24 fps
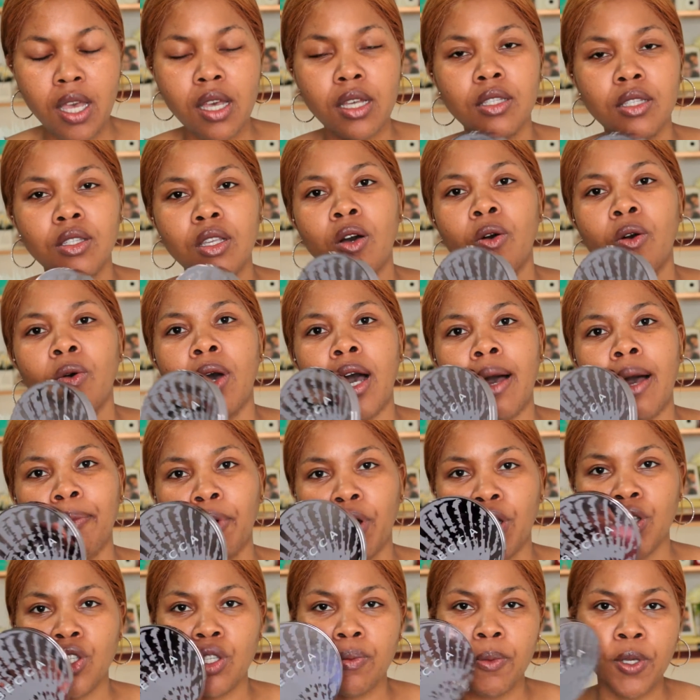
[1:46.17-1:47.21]
So I'm
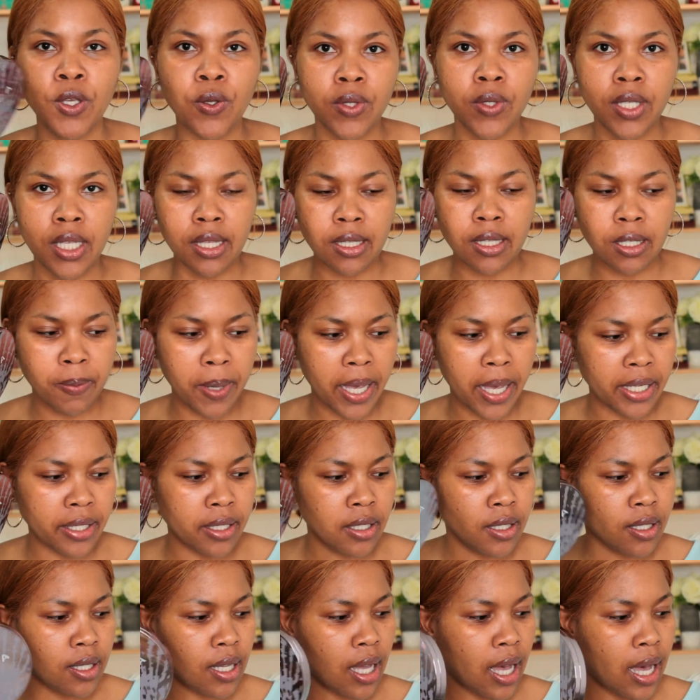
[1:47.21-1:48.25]
going to be using this
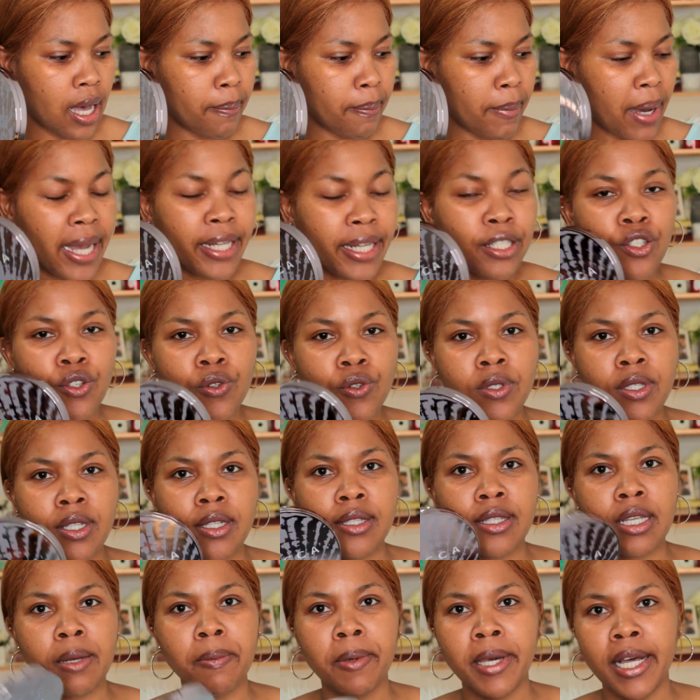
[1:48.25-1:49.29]
palette. I might use the
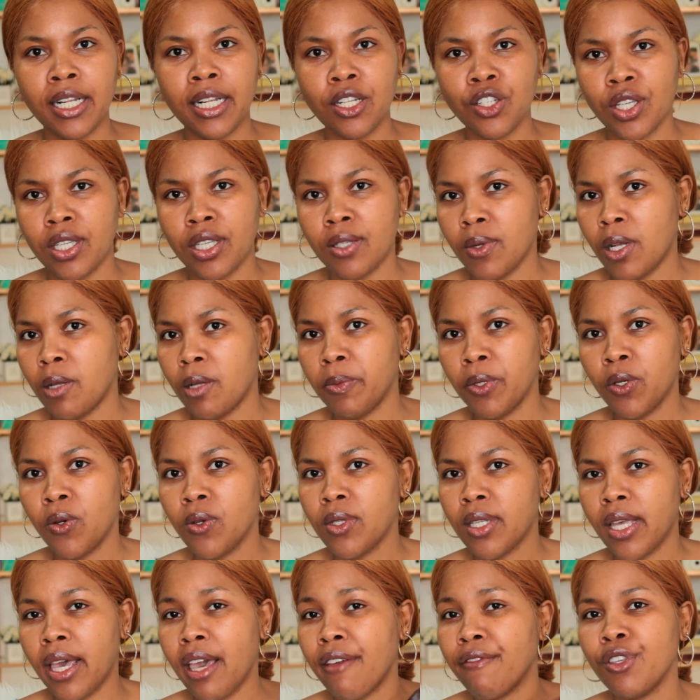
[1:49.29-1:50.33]
Subculture as well
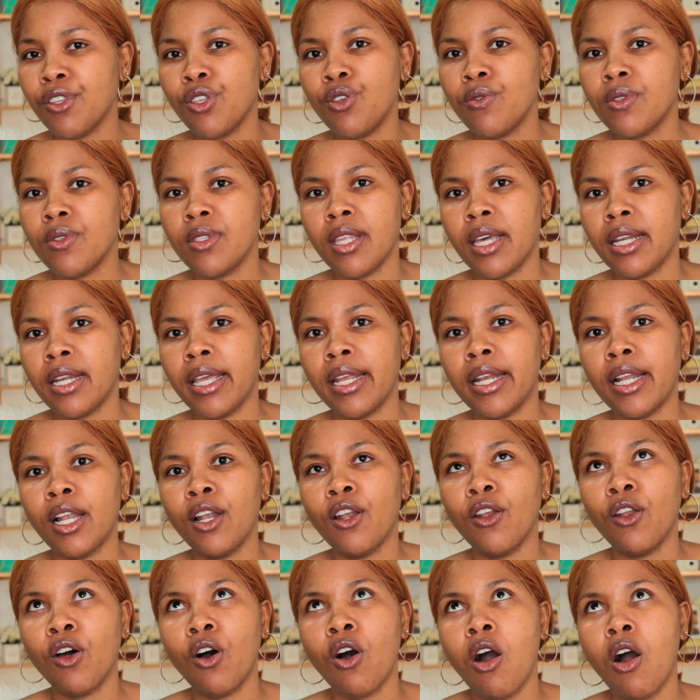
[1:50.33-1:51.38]
because I haven't used that in
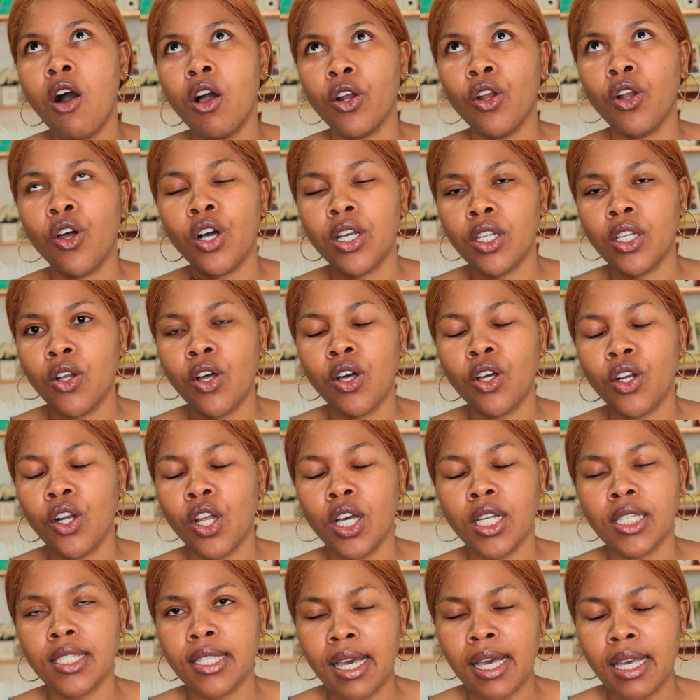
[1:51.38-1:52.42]
a long
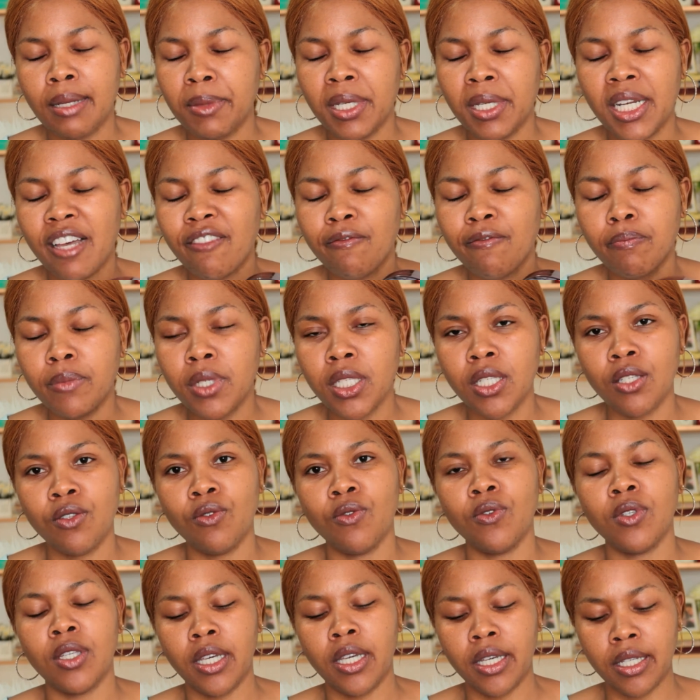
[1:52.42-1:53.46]
time and I miss
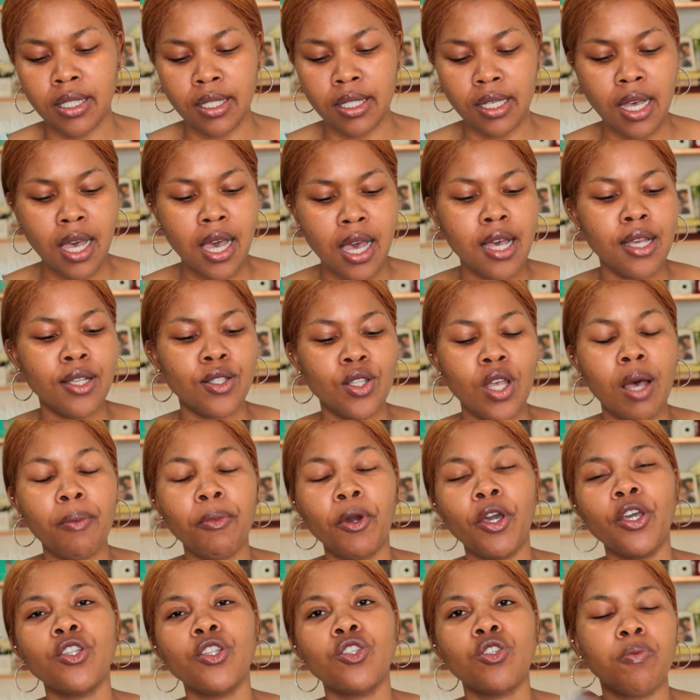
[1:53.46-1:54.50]
using it. So I'm
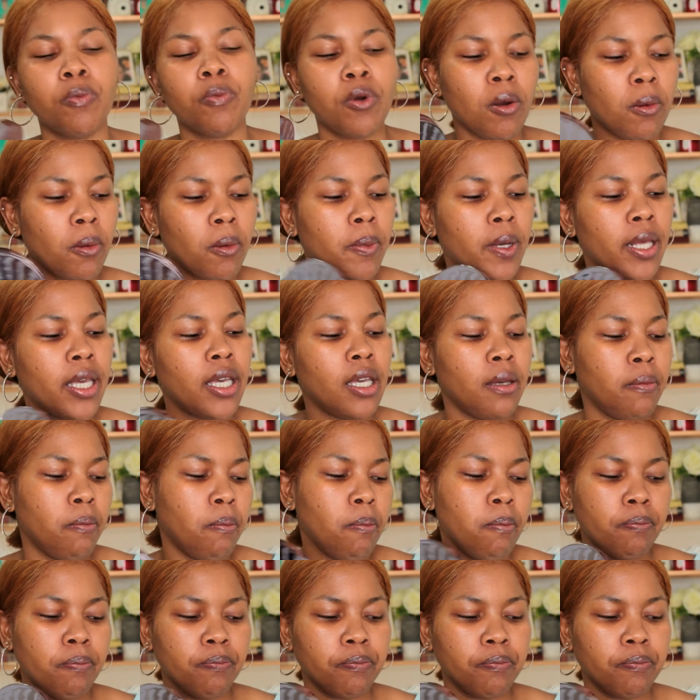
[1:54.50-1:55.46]
going to probably